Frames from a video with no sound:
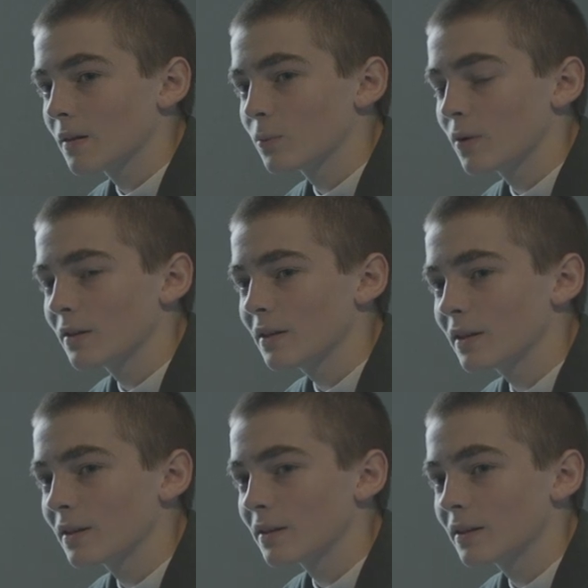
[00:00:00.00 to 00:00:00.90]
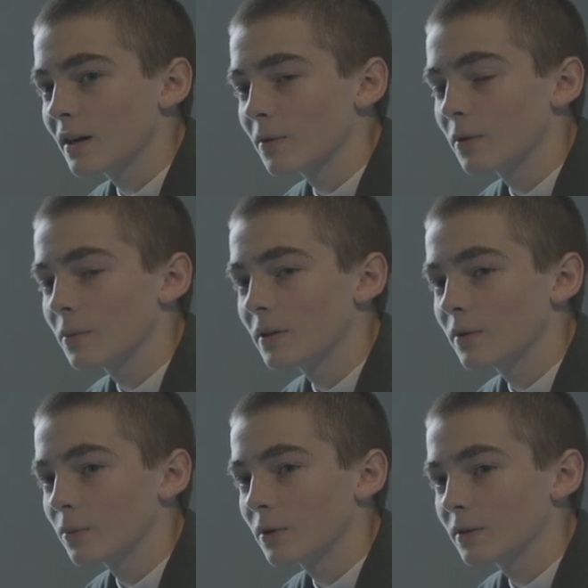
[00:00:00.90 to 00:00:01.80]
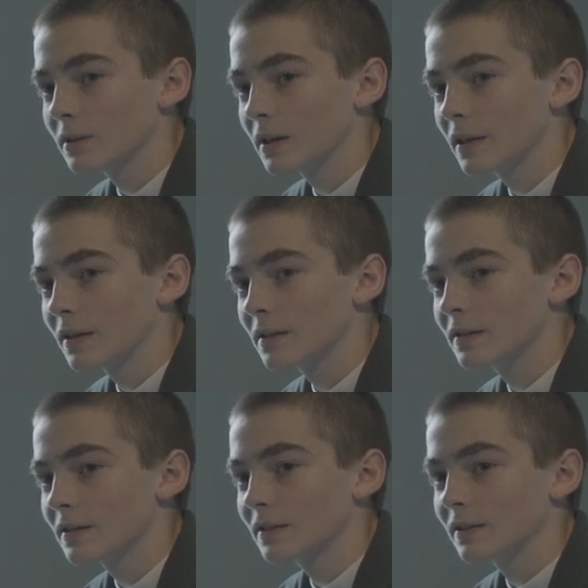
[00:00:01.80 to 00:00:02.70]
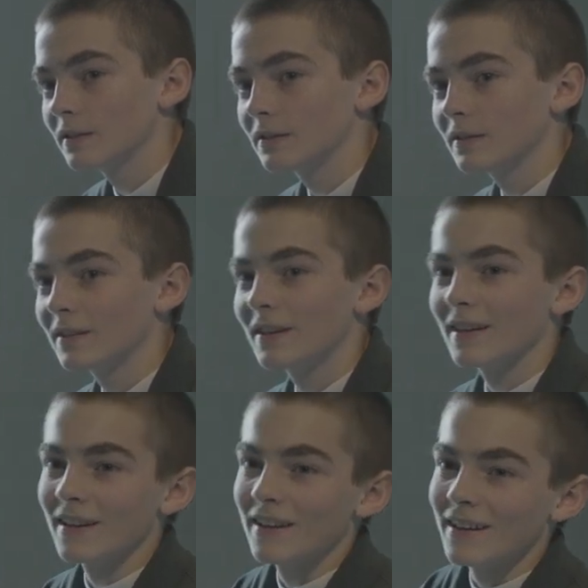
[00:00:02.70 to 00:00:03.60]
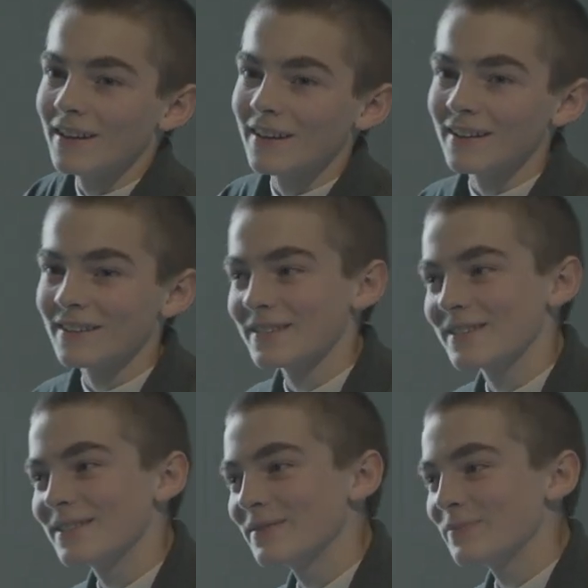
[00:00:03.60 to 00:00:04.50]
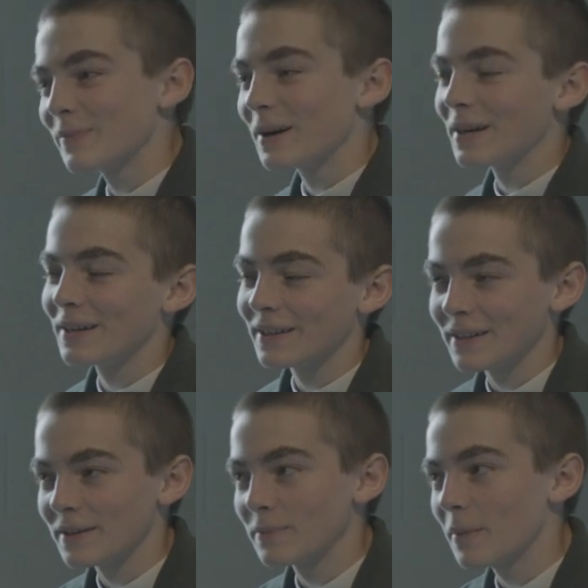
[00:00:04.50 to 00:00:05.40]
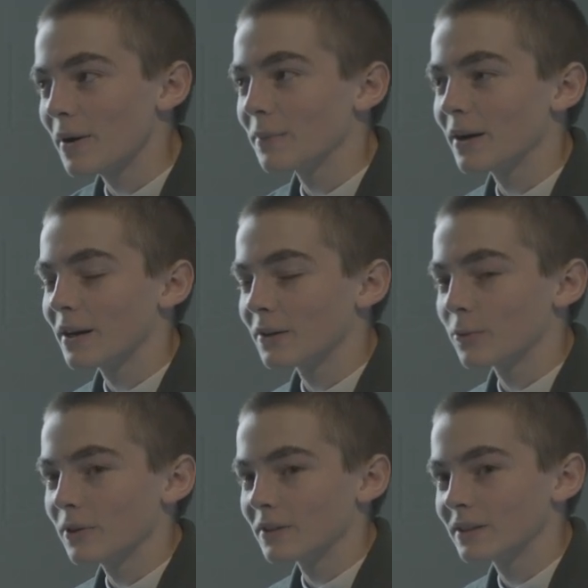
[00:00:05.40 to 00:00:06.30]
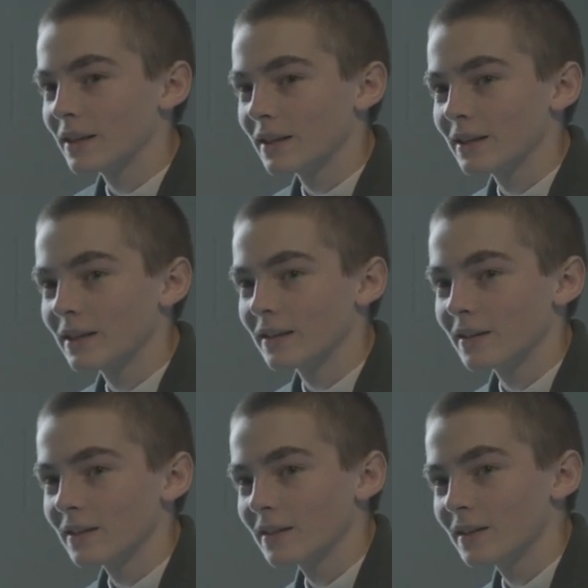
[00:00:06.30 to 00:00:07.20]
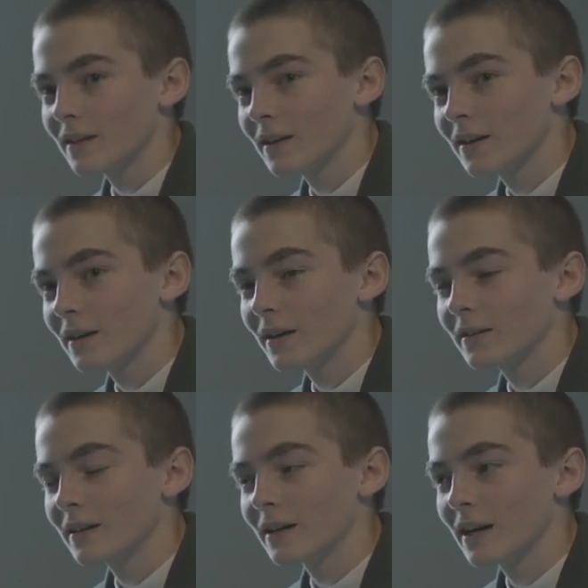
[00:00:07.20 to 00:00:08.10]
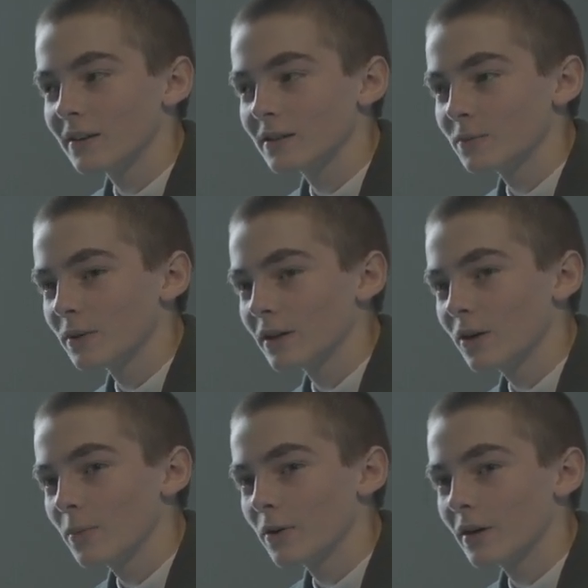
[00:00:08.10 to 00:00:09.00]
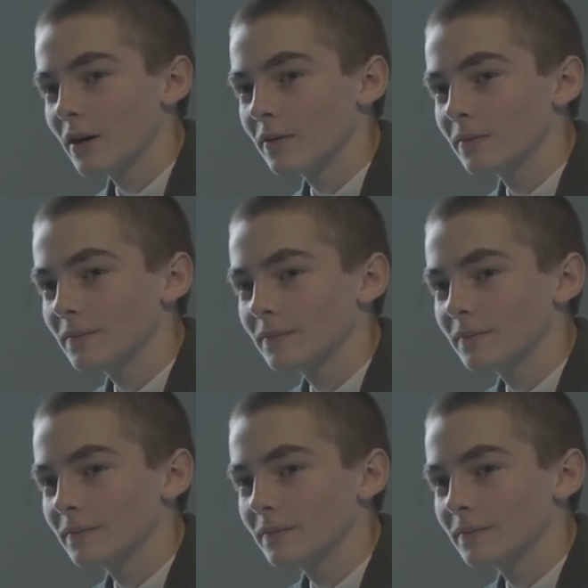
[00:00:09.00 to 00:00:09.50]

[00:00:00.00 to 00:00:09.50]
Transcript: Well, I think I kind of want to be in real estate just because cause my, my mom got into real estate, and uh, I kind of just want to help her out.